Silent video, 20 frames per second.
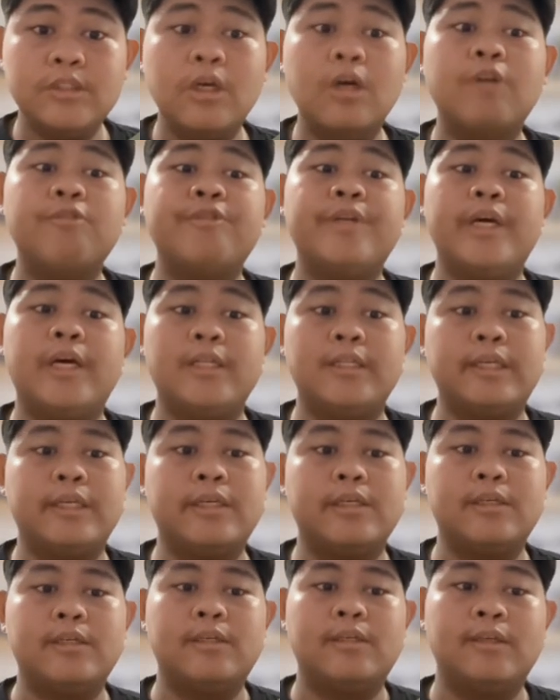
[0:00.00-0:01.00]
of the
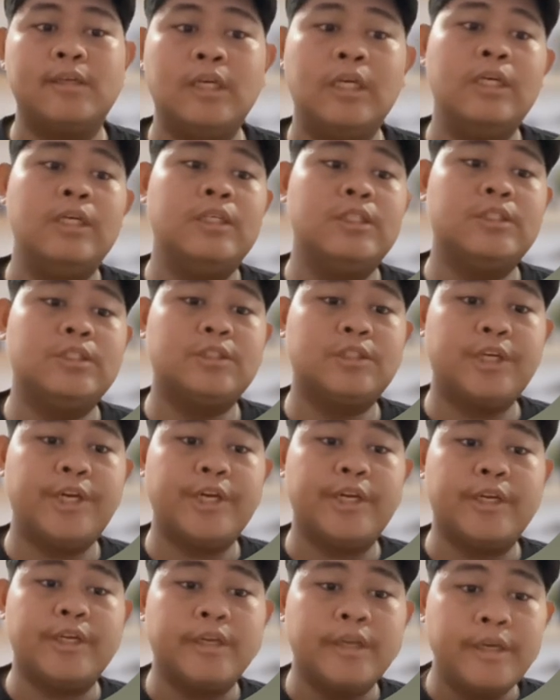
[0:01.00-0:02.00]
article.
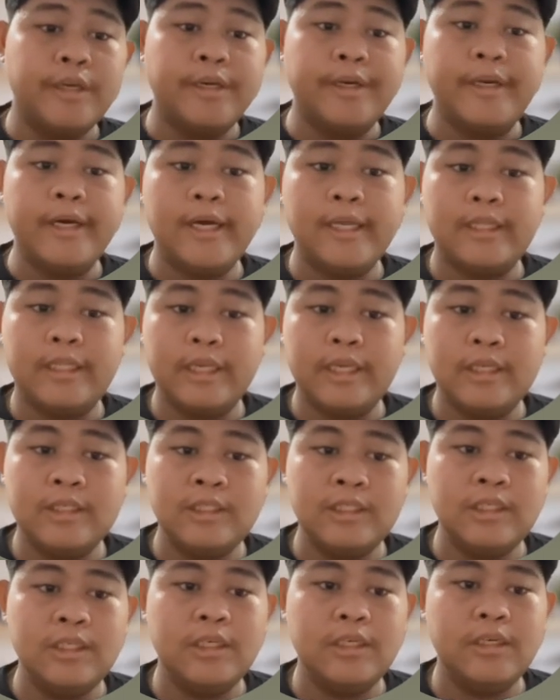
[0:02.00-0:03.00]
Strength. The
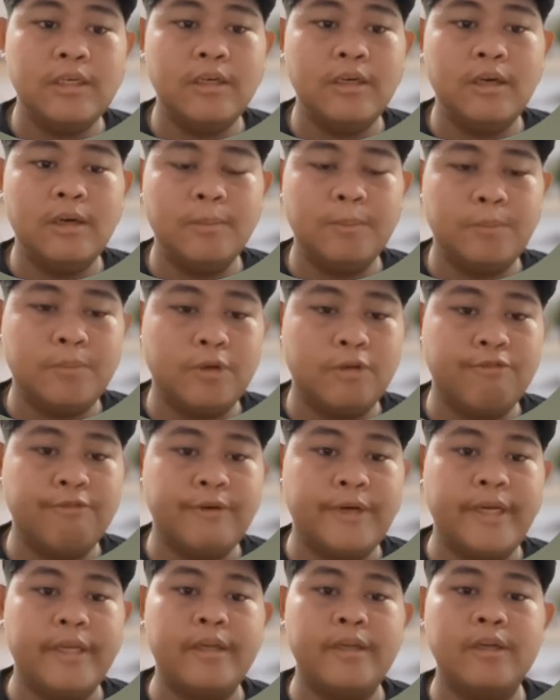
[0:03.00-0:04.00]
article
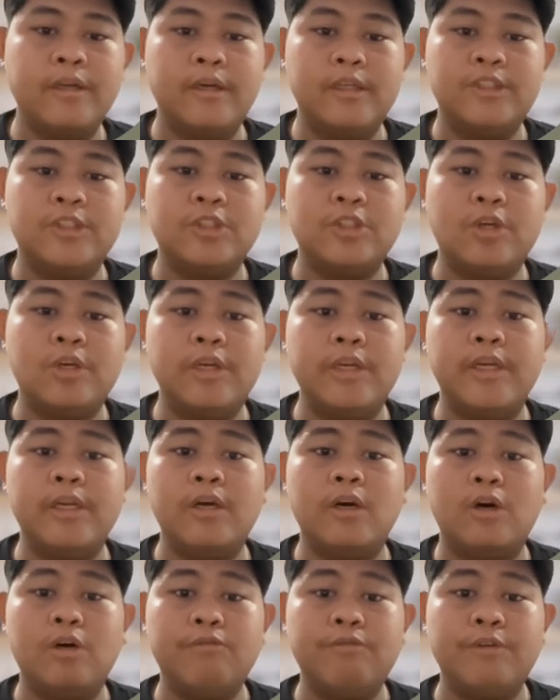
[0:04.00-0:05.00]
provide a solid
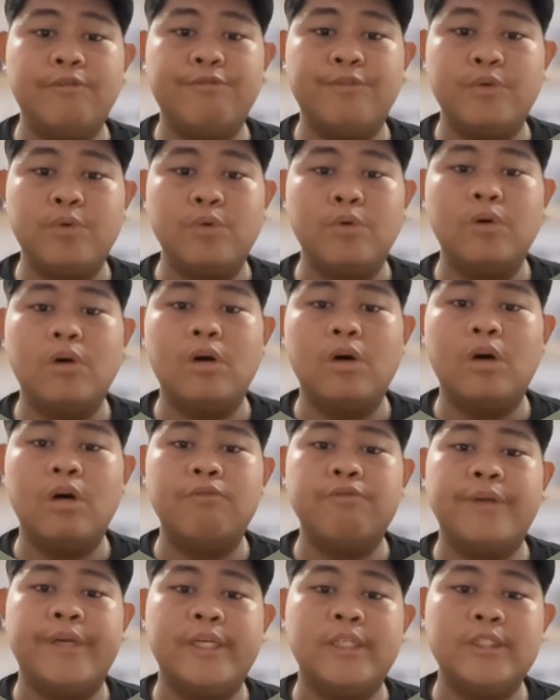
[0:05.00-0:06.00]
overview of
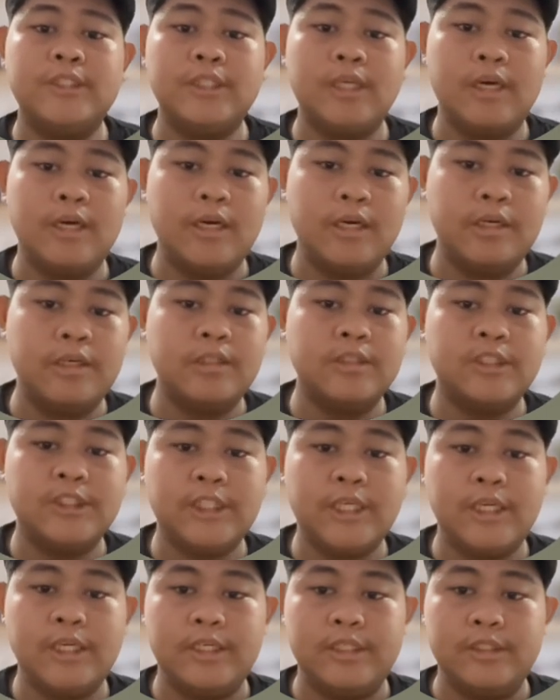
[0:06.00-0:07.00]
HR
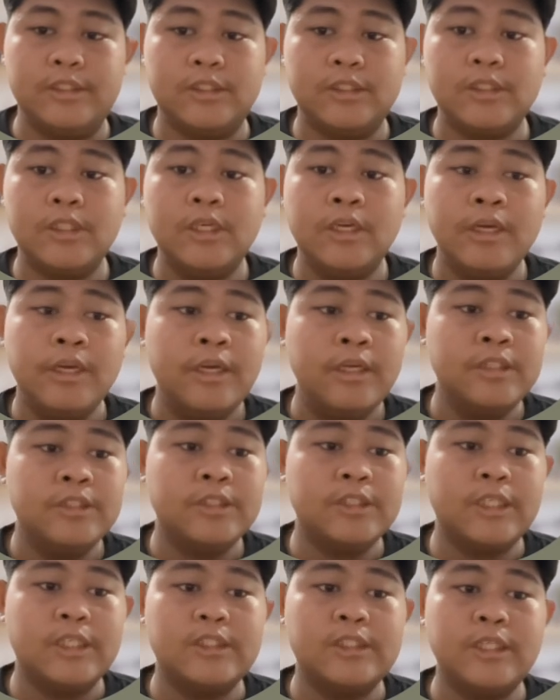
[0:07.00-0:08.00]
challenge,
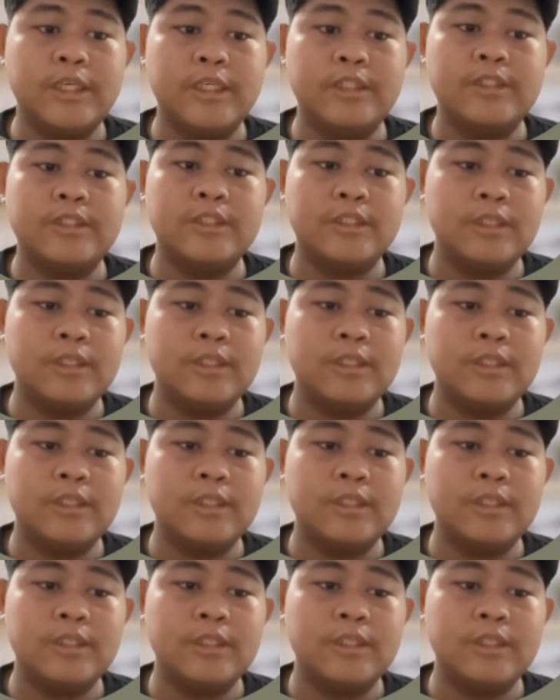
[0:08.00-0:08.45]
such as